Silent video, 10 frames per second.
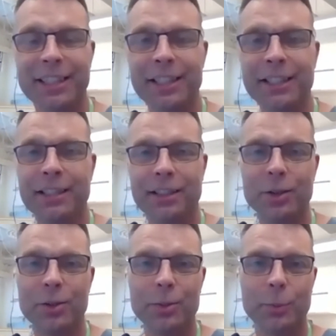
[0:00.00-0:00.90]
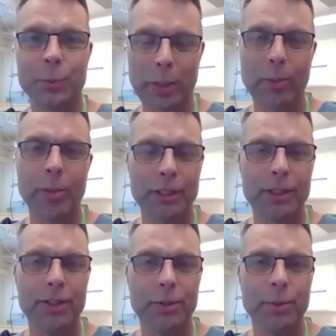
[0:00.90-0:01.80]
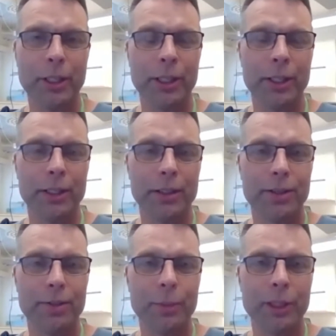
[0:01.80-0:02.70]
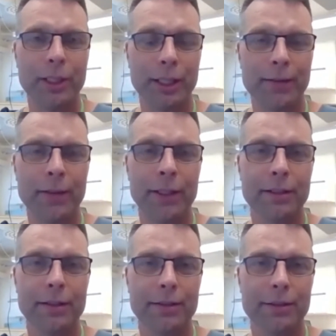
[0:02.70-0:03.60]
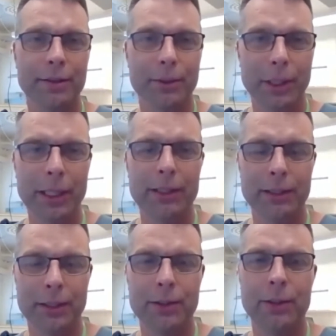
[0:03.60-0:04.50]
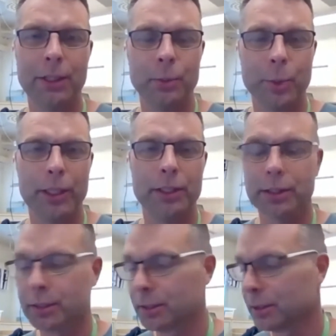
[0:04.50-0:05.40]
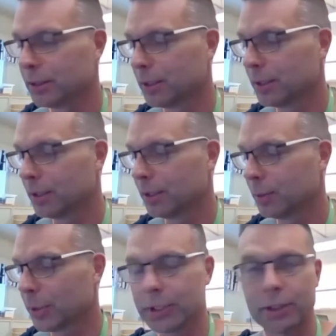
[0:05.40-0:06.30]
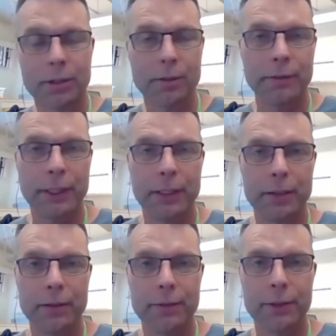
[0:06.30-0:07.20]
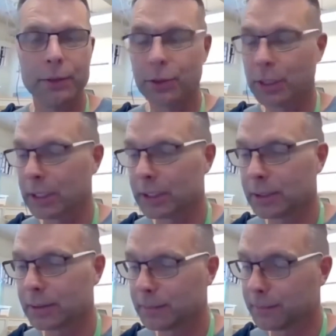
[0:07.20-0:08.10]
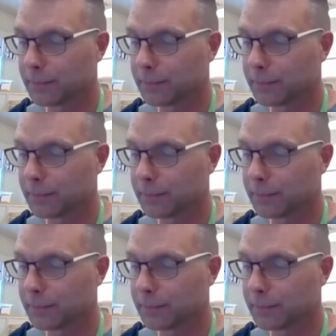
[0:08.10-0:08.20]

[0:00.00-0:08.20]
then you probably should be having quite a good impression of those skills.